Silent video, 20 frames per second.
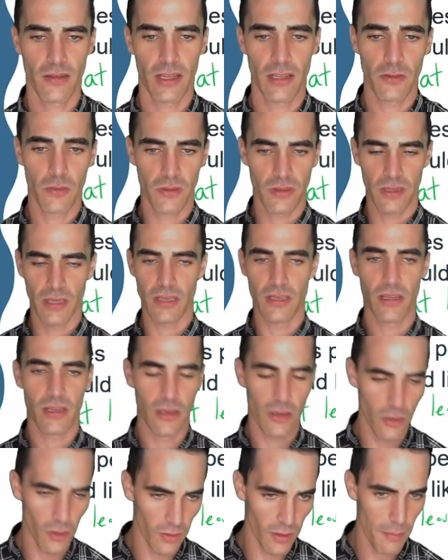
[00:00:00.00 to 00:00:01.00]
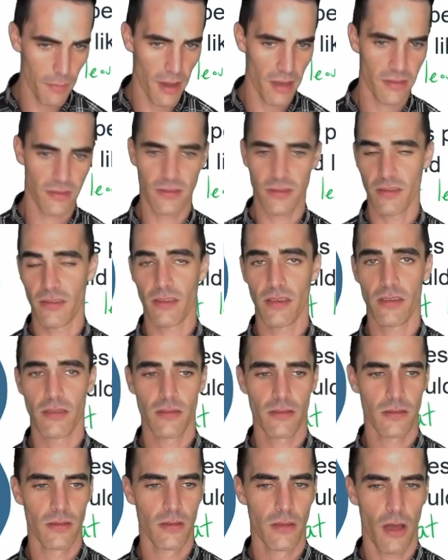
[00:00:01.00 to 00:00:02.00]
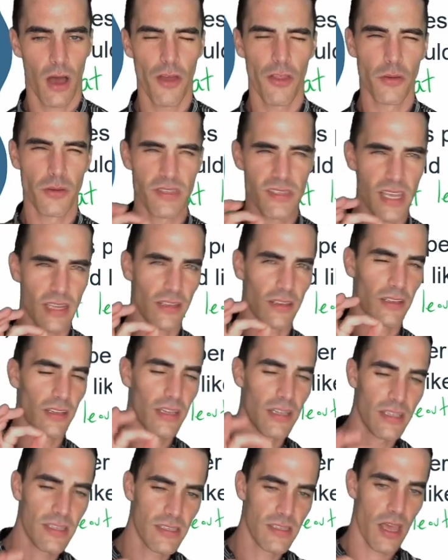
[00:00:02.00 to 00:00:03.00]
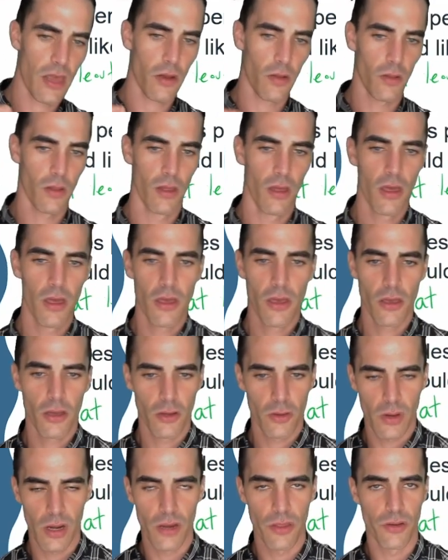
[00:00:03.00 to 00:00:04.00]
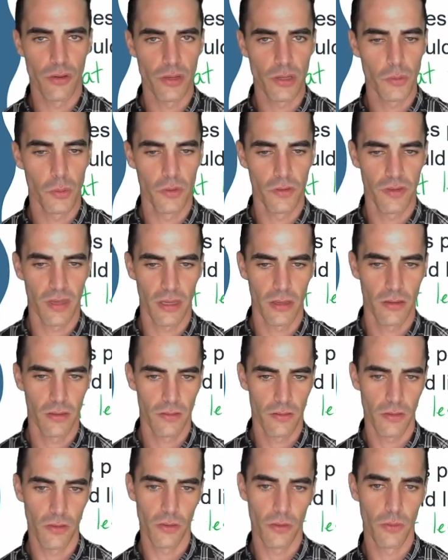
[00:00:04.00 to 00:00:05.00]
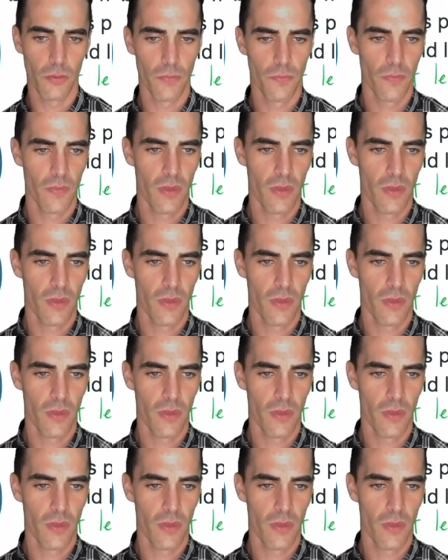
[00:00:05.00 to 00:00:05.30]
That's what the null hypothesis is, although it's technically a subtle greater than or equal to,